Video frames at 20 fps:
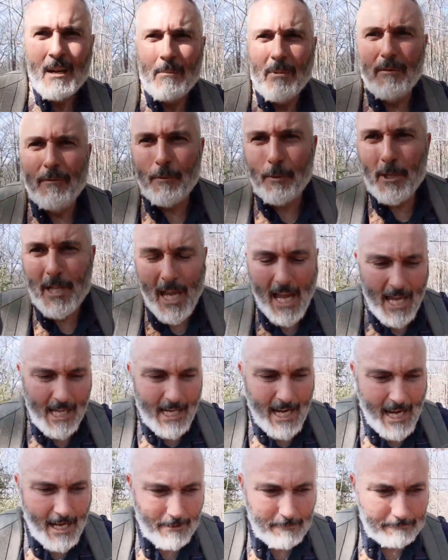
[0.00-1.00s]
before you
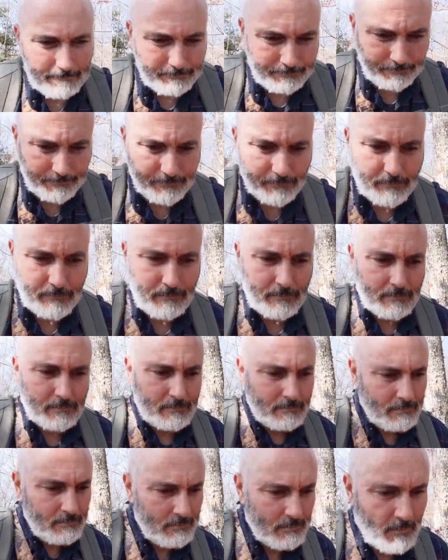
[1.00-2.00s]
head out.
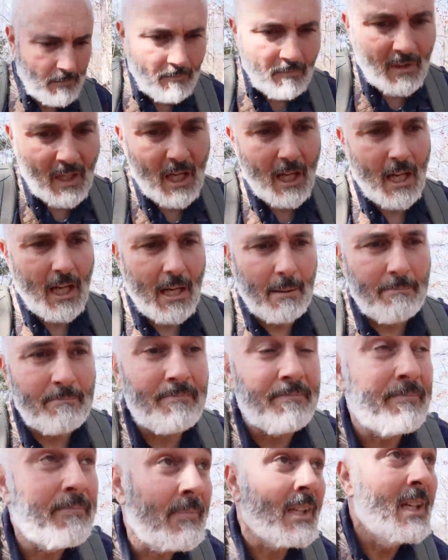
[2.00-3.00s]

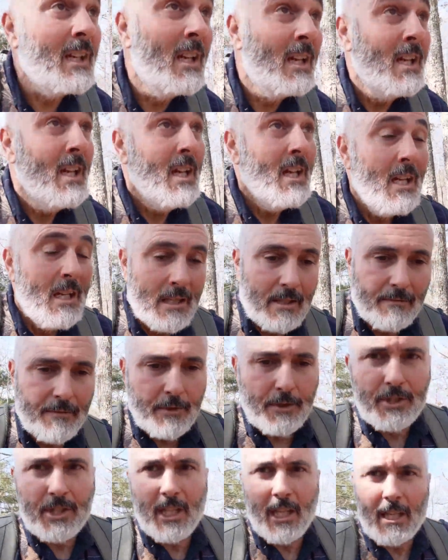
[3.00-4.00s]
The
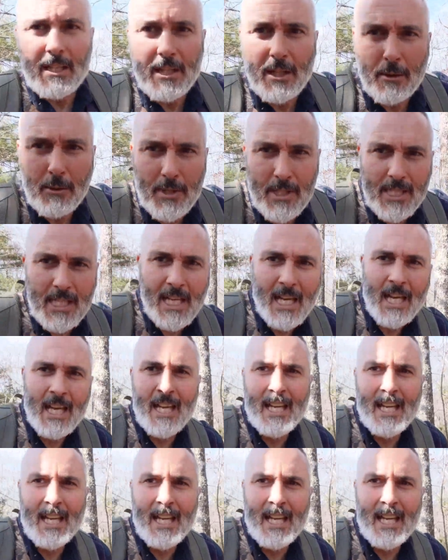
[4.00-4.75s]
first thing I do is,